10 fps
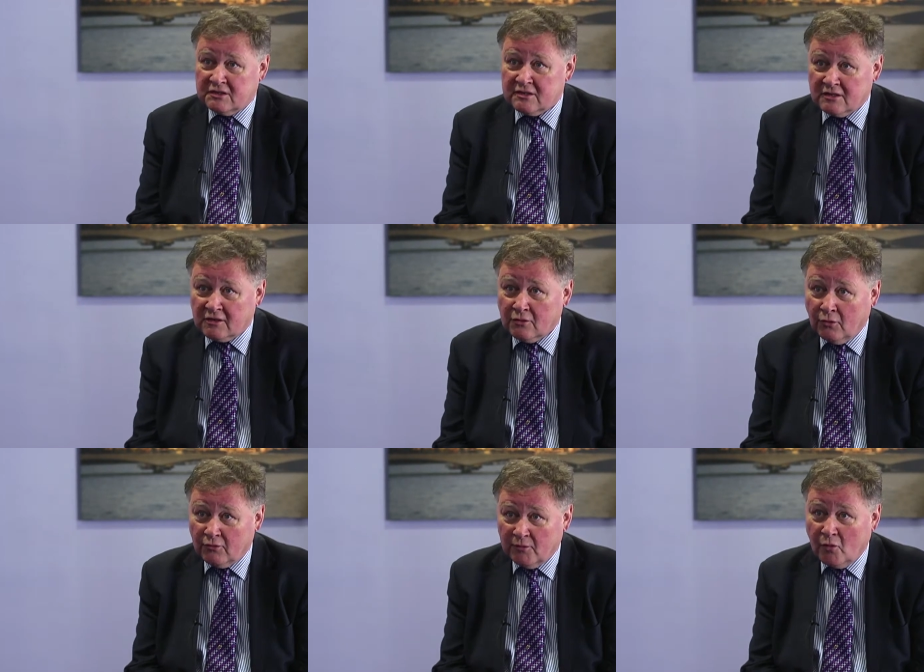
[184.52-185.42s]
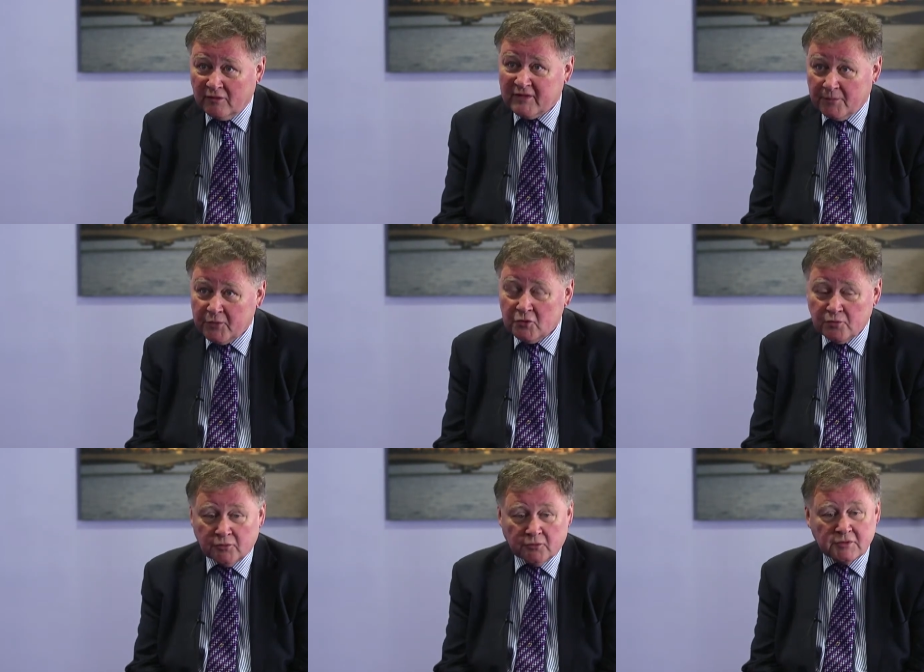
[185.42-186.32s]
as I call them, all of their
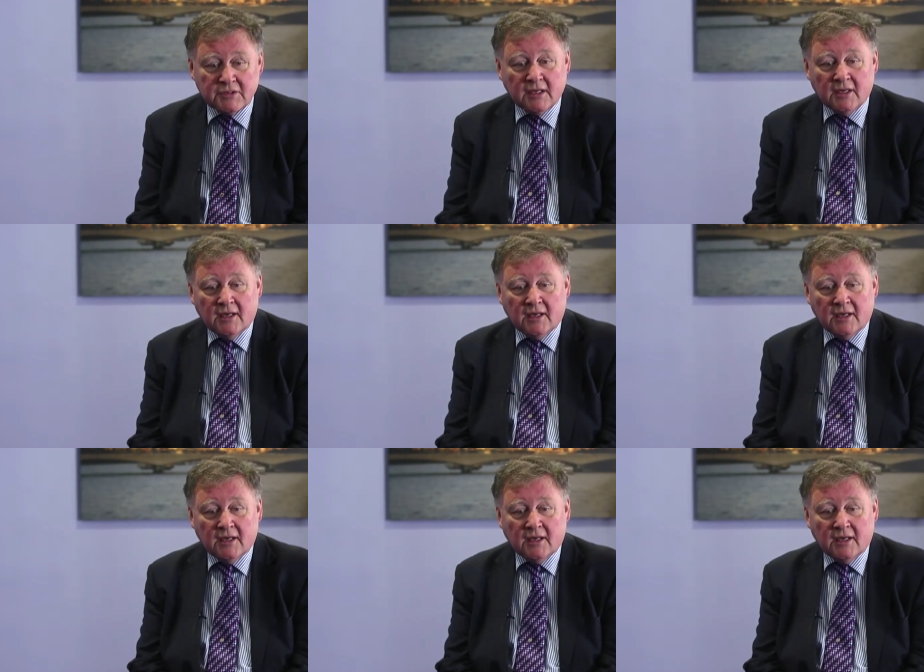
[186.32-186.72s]
pupils,